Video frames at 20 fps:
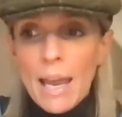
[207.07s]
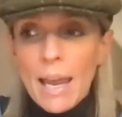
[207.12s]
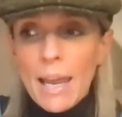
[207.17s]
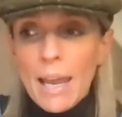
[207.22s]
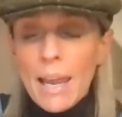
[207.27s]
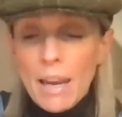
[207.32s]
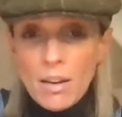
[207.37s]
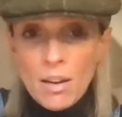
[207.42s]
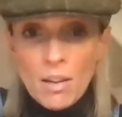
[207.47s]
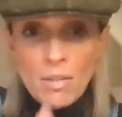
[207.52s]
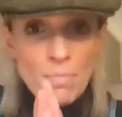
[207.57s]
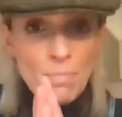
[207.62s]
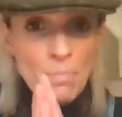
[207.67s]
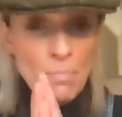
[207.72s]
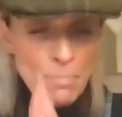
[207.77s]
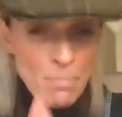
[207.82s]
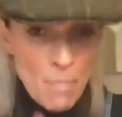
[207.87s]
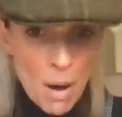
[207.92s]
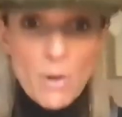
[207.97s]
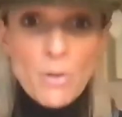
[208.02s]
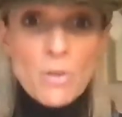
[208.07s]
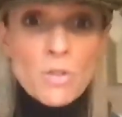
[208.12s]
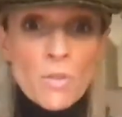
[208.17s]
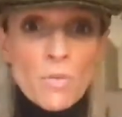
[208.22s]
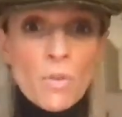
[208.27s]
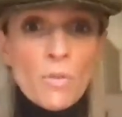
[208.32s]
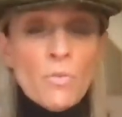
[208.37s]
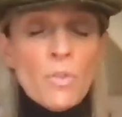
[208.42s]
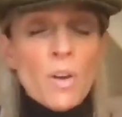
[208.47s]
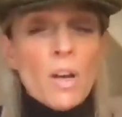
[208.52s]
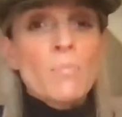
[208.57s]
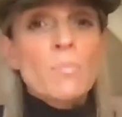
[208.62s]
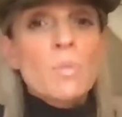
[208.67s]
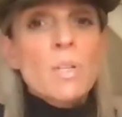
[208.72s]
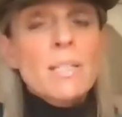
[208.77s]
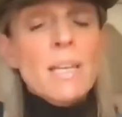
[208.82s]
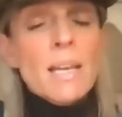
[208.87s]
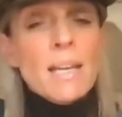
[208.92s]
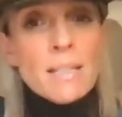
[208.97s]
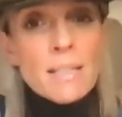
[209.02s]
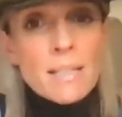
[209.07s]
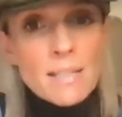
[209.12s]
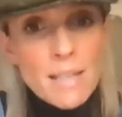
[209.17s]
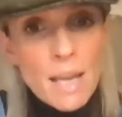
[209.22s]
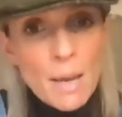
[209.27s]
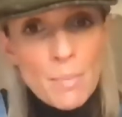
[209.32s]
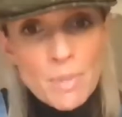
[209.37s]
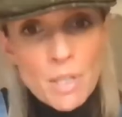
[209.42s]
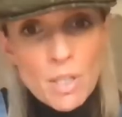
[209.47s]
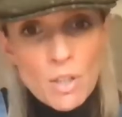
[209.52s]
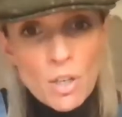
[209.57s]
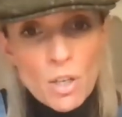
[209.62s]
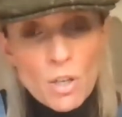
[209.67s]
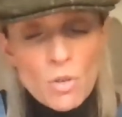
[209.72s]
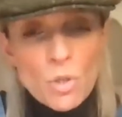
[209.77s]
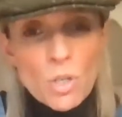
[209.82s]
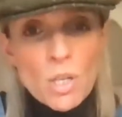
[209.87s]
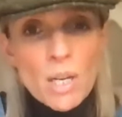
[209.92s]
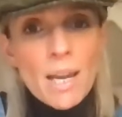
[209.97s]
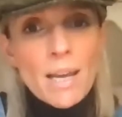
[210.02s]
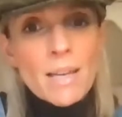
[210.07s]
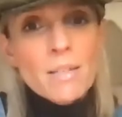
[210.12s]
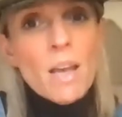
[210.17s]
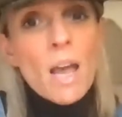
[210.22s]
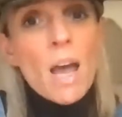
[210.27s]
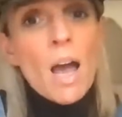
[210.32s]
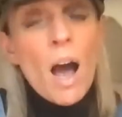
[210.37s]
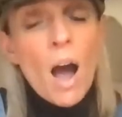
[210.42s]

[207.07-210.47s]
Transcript: in most of the film just accepting who she is,